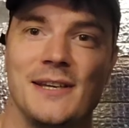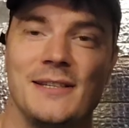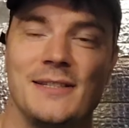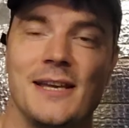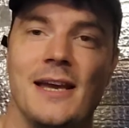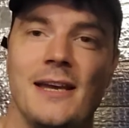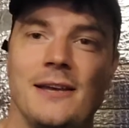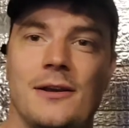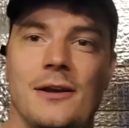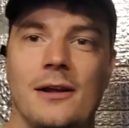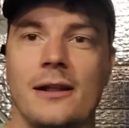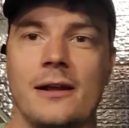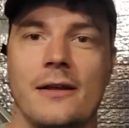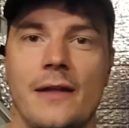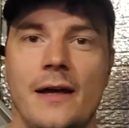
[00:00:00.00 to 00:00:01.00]
here, you can
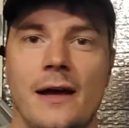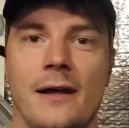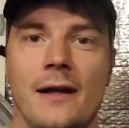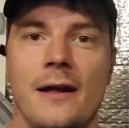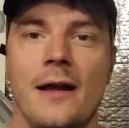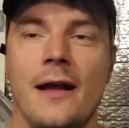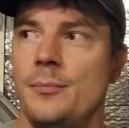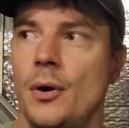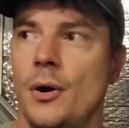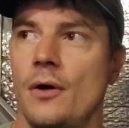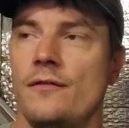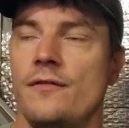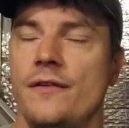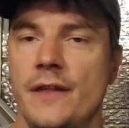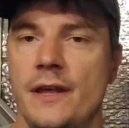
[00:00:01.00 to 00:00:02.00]
click on that. But
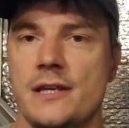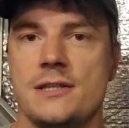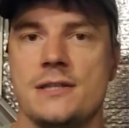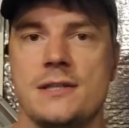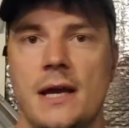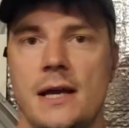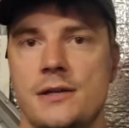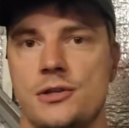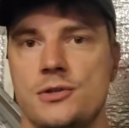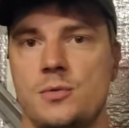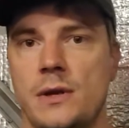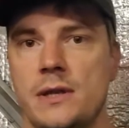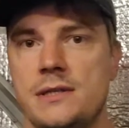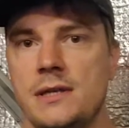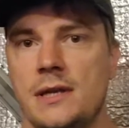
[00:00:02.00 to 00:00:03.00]
for this, I just
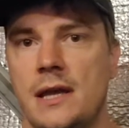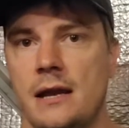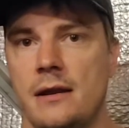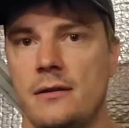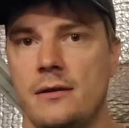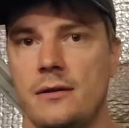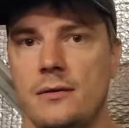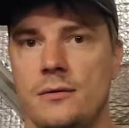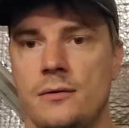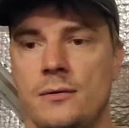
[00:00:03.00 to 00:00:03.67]
wanted to kind of do